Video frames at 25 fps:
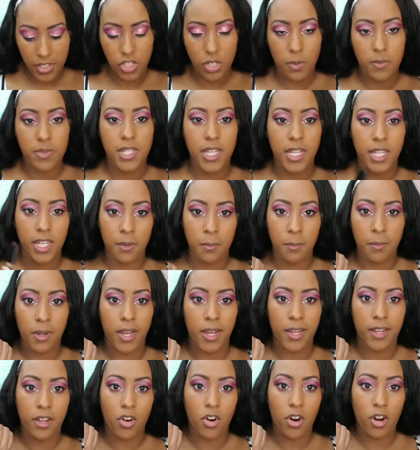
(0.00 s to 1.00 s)
so I'm taking
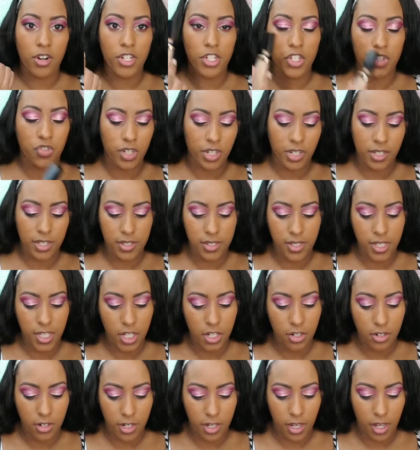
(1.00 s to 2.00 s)
my Artistry
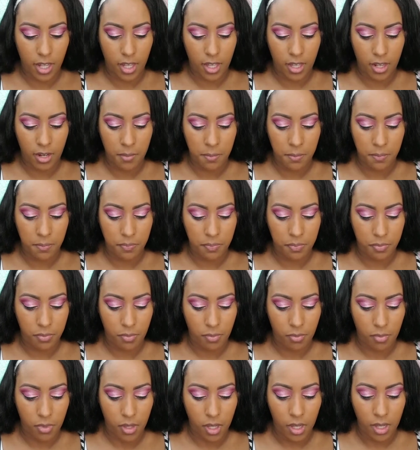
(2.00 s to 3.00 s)
concealer again.
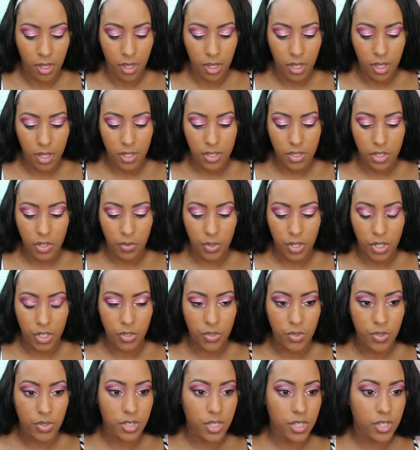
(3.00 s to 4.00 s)
So I'm going to
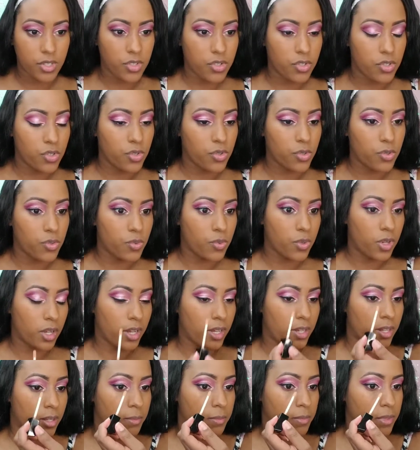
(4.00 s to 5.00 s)
use this to
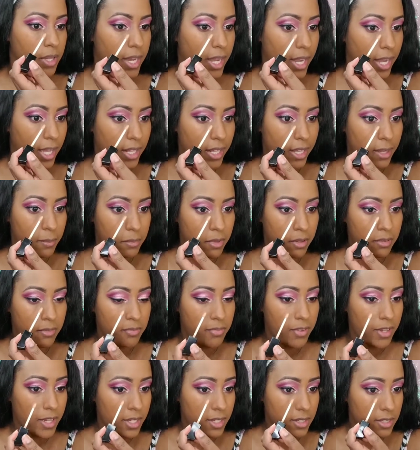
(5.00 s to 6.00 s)
highlight my
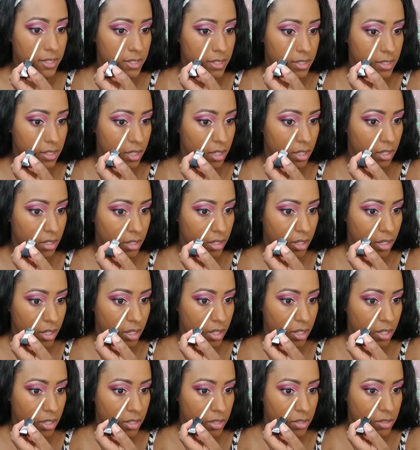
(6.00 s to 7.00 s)
face.
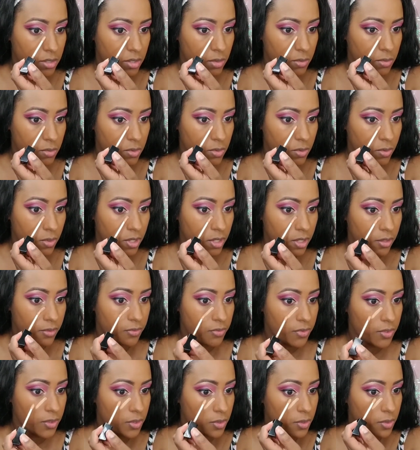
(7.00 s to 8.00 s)
So I'm doing a
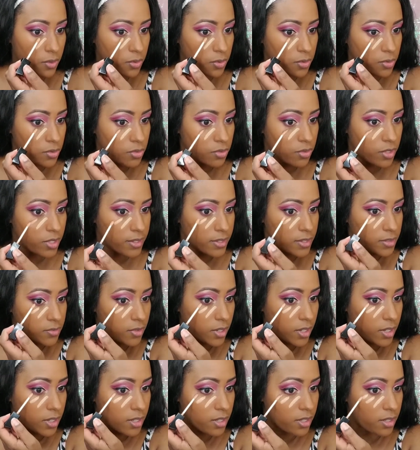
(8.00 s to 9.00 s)
few streaks
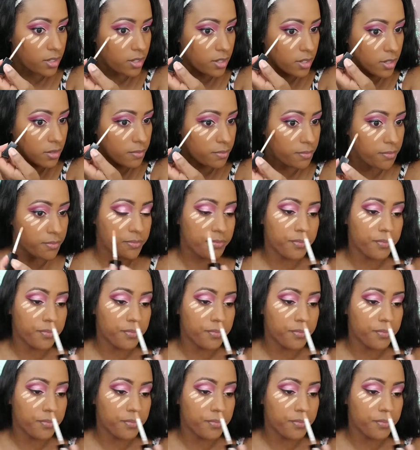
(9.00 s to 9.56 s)
right here.